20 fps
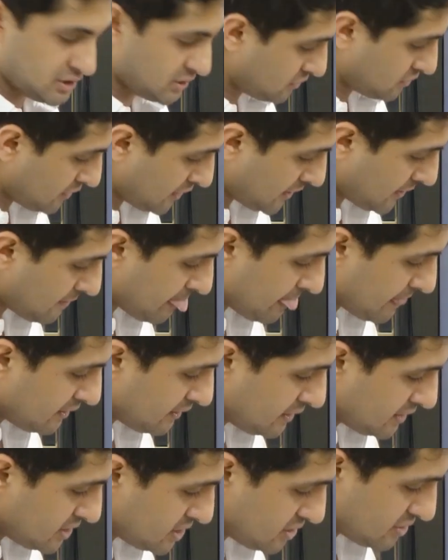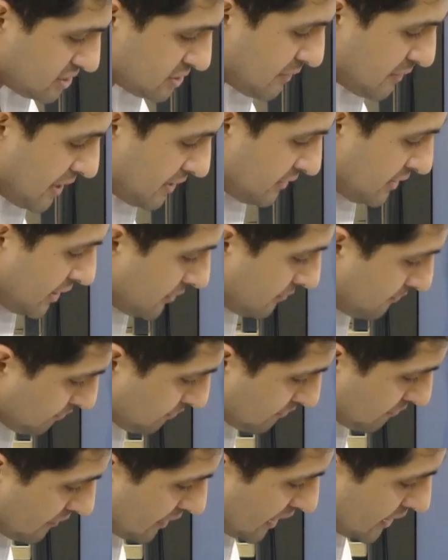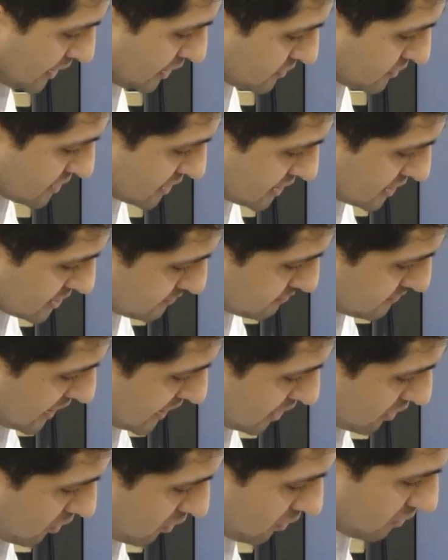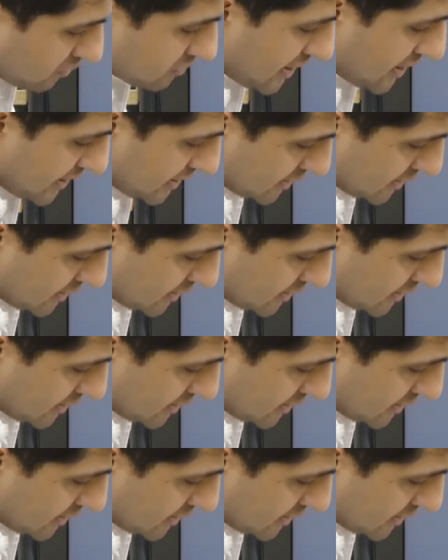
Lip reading: here, okay? Ischial spine there. And you see this big hole right